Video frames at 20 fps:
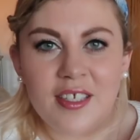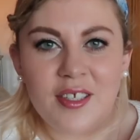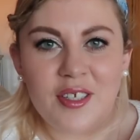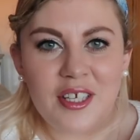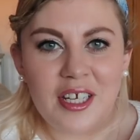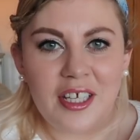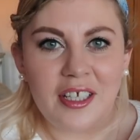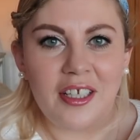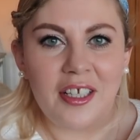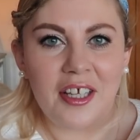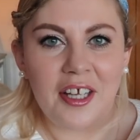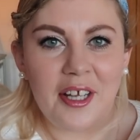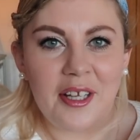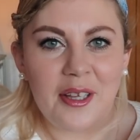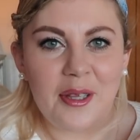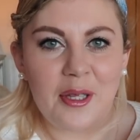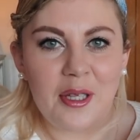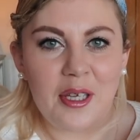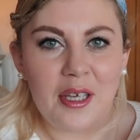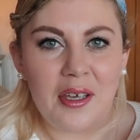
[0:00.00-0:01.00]
Still
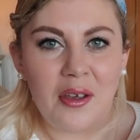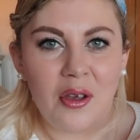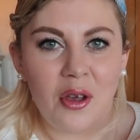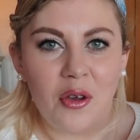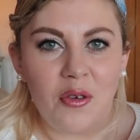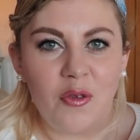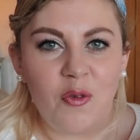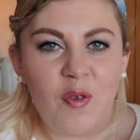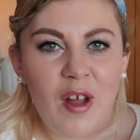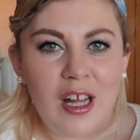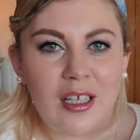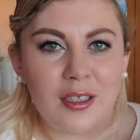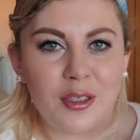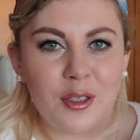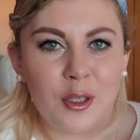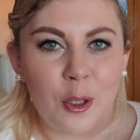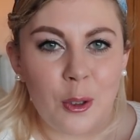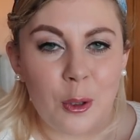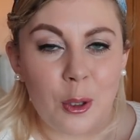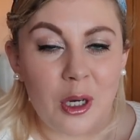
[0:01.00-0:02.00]
in the
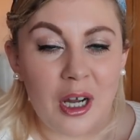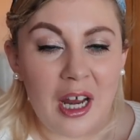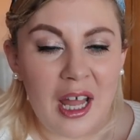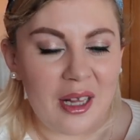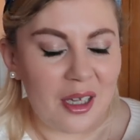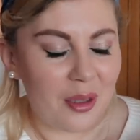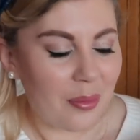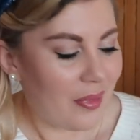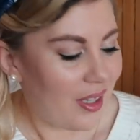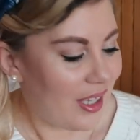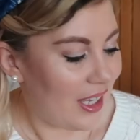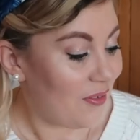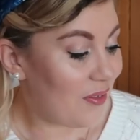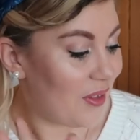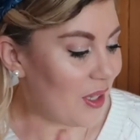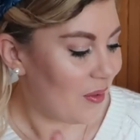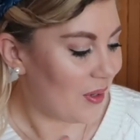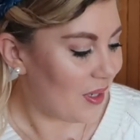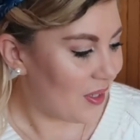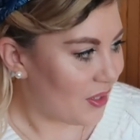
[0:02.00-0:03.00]
felt realm, if
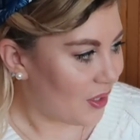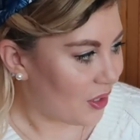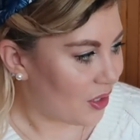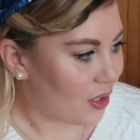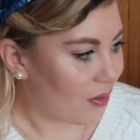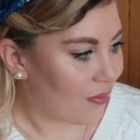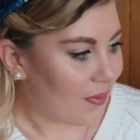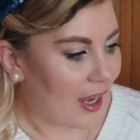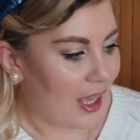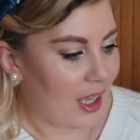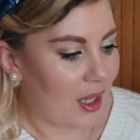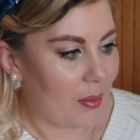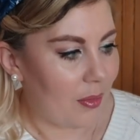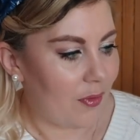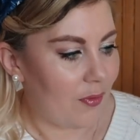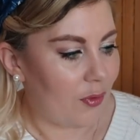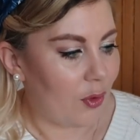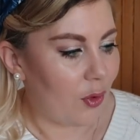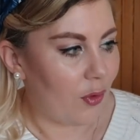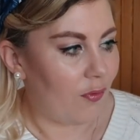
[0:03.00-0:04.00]
there is such a
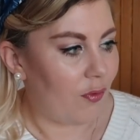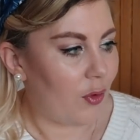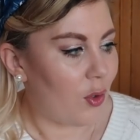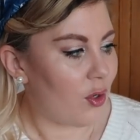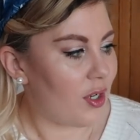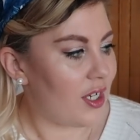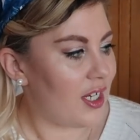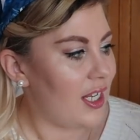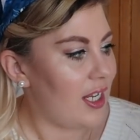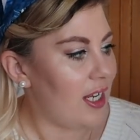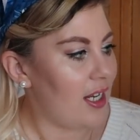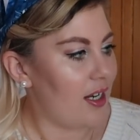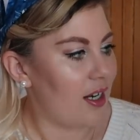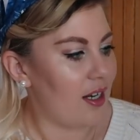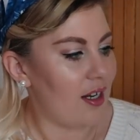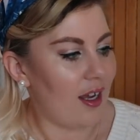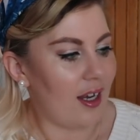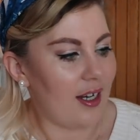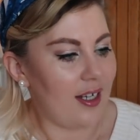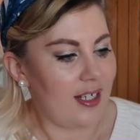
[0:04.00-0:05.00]
realm, for
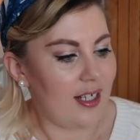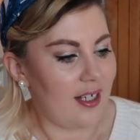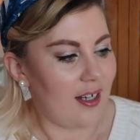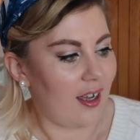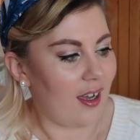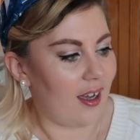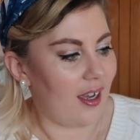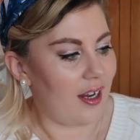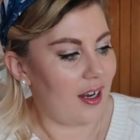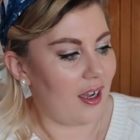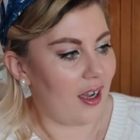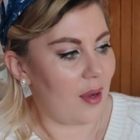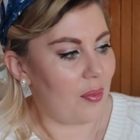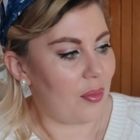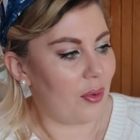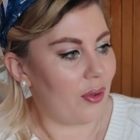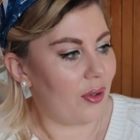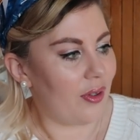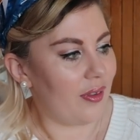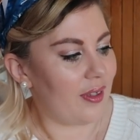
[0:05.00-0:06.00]
£14.99 I
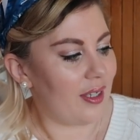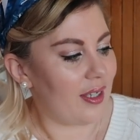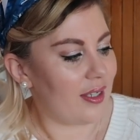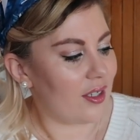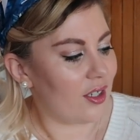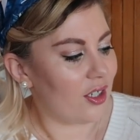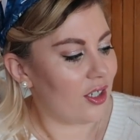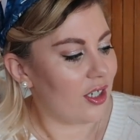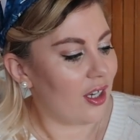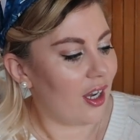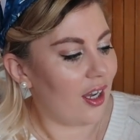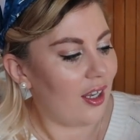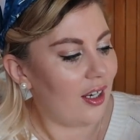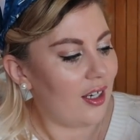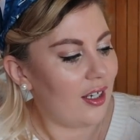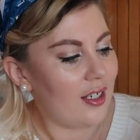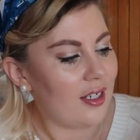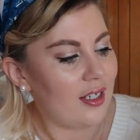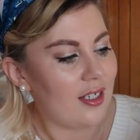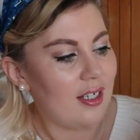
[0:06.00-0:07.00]
bought this
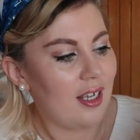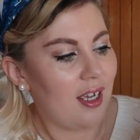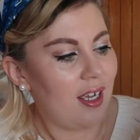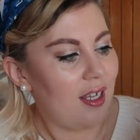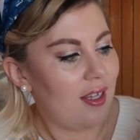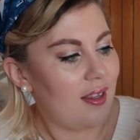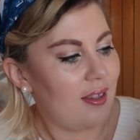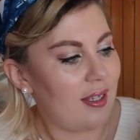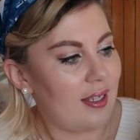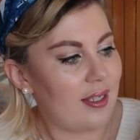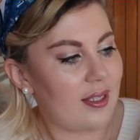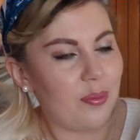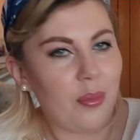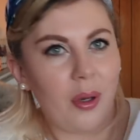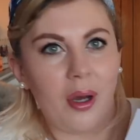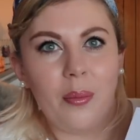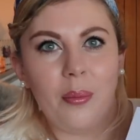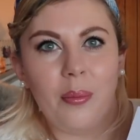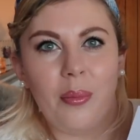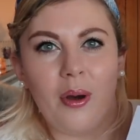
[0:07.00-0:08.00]
garland, this
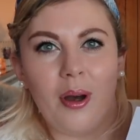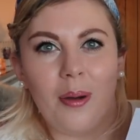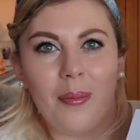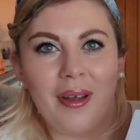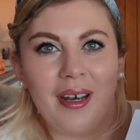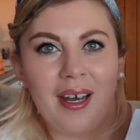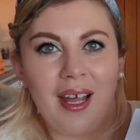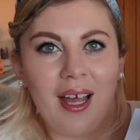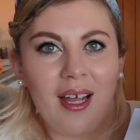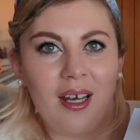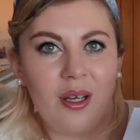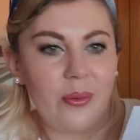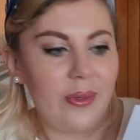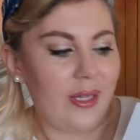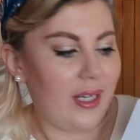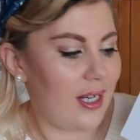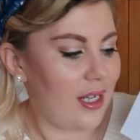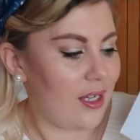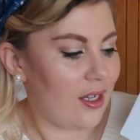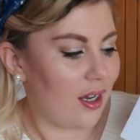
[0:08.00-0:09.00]
pom-pom and
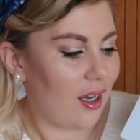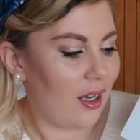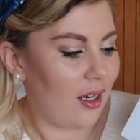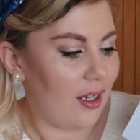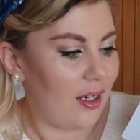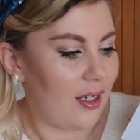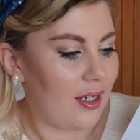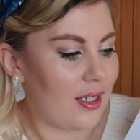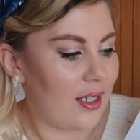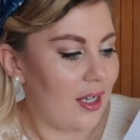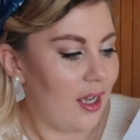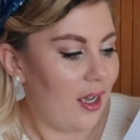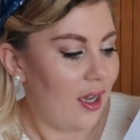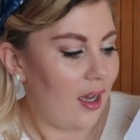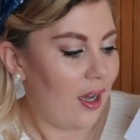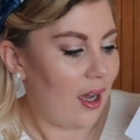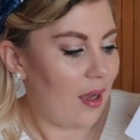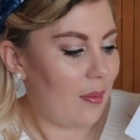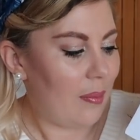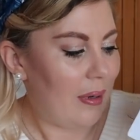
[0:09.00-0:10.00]
Halloweeny garland.
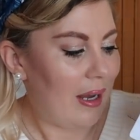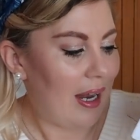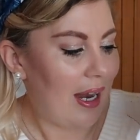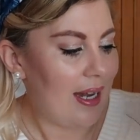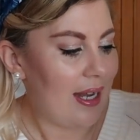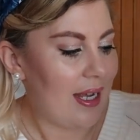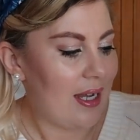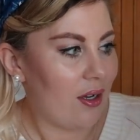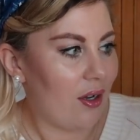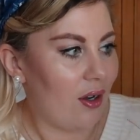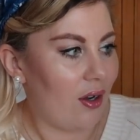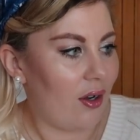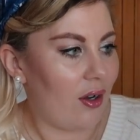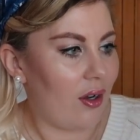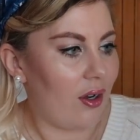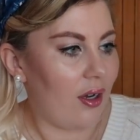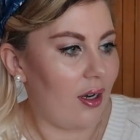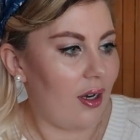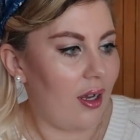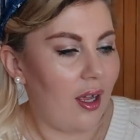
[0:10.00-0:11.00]
I'm planning
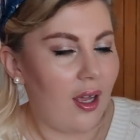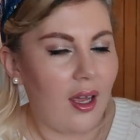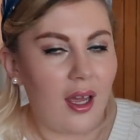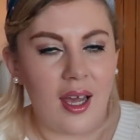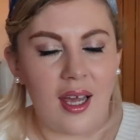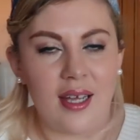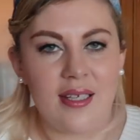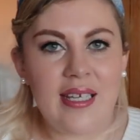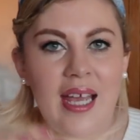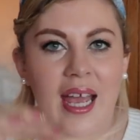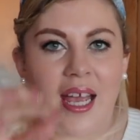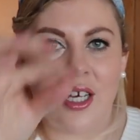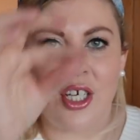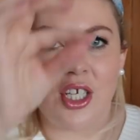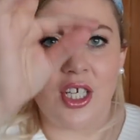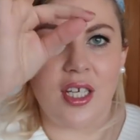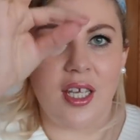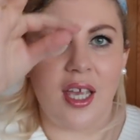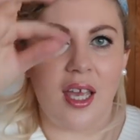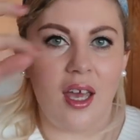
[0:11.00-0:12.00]
on
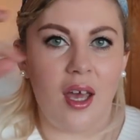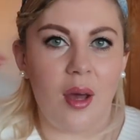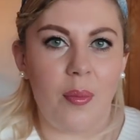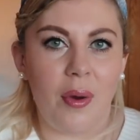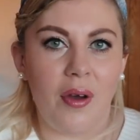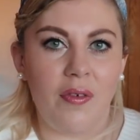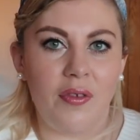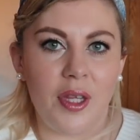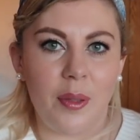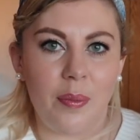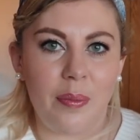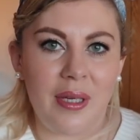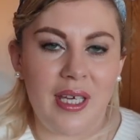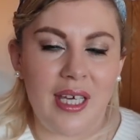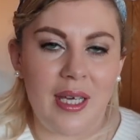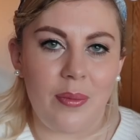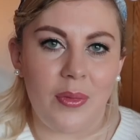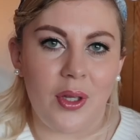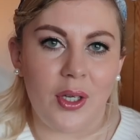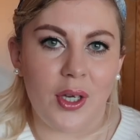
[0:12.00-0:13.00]
attaching it above the
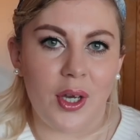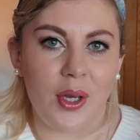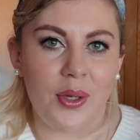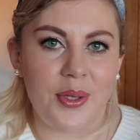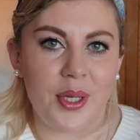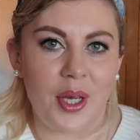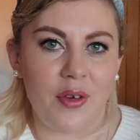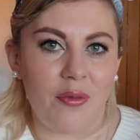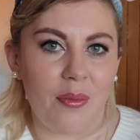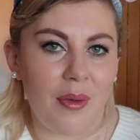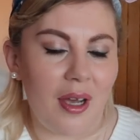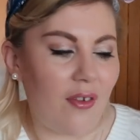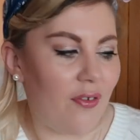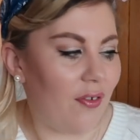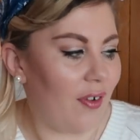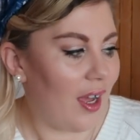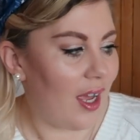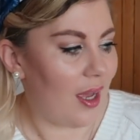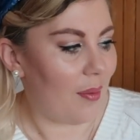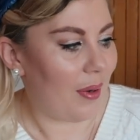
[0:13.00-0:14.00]
beam that goes over my
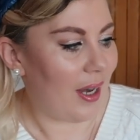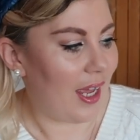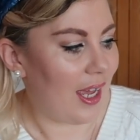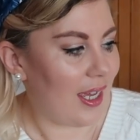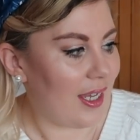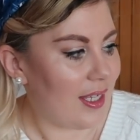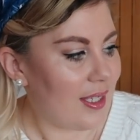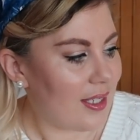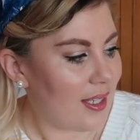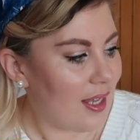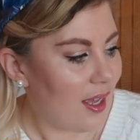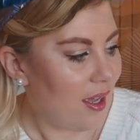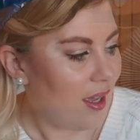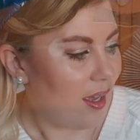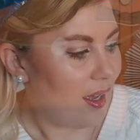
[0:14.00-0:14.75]
fireplace.